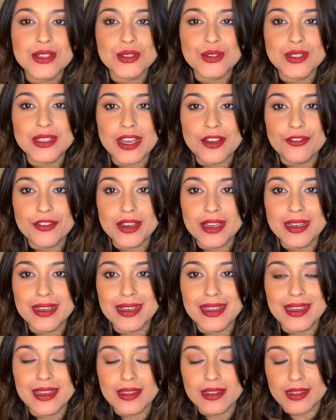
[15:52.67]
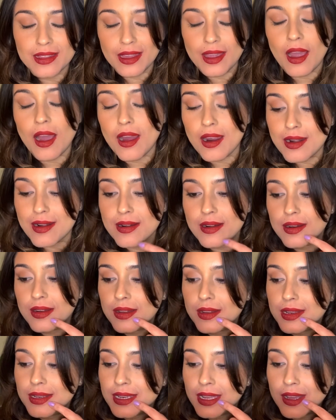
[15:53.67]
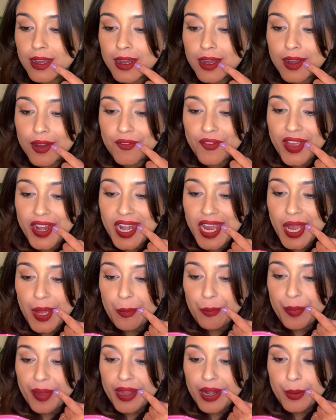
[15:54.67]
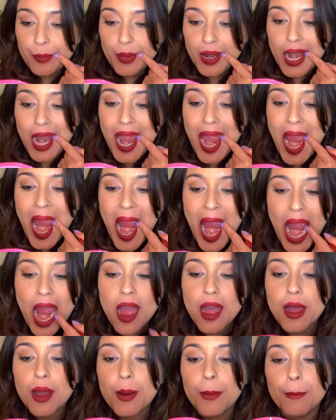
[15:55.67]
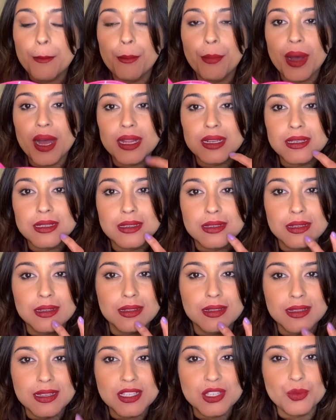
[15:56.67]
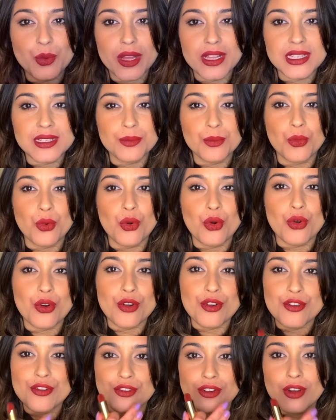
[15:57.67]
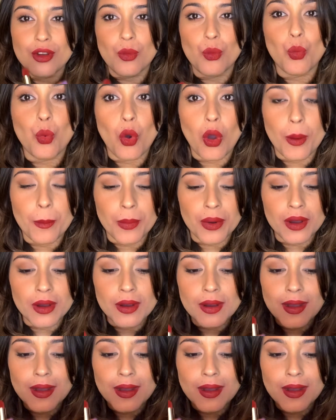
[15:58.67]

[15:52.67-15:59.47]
definitely they are very comparable, but this one's more warmer